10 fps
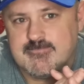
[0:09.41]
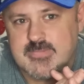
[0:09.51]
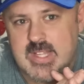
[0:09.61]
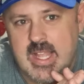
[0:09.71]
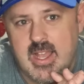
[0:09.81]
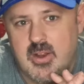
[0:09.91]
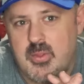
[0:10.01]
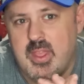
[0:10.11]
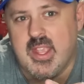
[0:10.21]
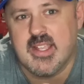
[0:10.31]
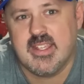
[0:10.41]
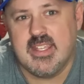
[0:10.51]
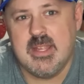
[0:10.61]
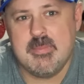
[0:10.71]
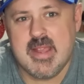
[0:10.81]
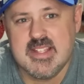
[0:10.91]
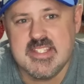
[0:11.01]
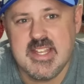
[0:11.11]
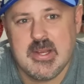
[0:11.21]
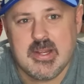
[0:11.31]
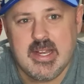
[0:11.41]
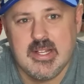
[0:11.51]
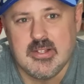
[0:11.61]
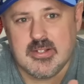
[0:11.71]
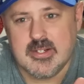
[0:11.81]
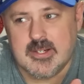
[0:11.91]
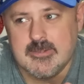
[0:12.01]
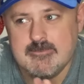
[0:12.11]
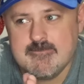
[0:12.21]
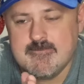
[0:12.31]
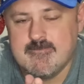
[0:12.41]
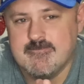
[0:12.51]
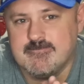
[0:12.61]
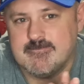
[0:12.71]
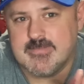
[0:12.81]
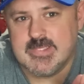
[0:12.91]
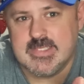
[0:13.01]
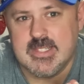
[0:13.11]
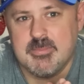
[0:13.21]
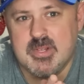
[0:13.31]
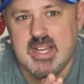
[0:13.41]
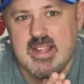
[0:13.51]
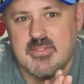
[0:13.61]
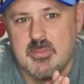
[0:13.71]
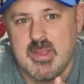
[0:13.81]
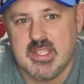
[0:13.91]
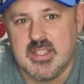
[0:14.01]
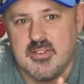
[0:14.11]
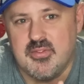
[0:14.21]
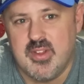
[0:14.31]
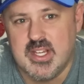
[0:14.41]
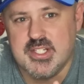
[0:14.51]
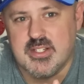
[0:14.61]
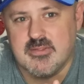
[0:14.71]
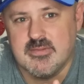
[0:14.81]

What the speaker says: I don't think I can keep that secret any longer. I'm gonna have to make a confession.